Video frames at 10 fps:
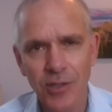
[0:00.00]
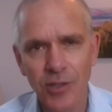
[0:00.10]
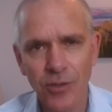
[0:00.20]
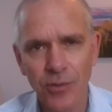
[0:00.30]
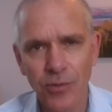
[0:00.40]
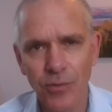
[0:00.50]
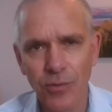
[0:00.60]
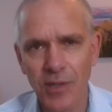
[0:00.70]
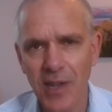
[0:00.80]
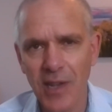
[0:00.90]

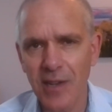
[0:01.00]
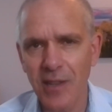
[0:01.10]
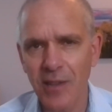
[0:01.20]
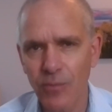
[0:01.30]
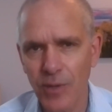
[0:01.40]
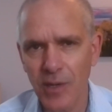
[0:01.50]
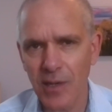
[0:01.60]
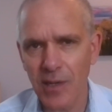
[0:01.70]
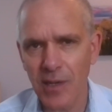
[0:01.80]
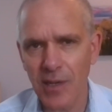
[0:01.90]
to the data that
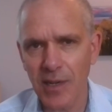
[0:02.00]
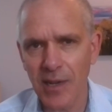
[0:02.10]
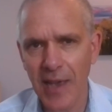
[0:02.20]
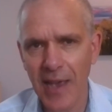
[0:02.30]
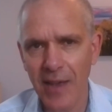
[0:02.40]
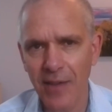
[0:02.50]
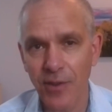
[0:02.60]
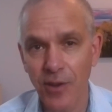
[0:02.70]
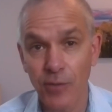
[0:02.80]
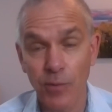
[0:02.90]
we
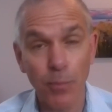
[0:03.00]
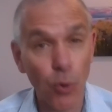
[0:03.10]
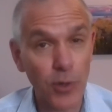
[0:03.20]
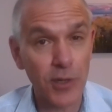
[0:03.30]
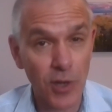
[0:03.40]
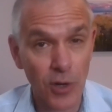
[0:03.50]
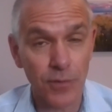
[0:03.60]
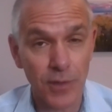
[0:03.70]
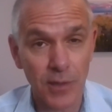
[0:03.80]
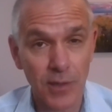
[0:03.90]
have on reported
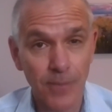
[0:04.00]
COVID.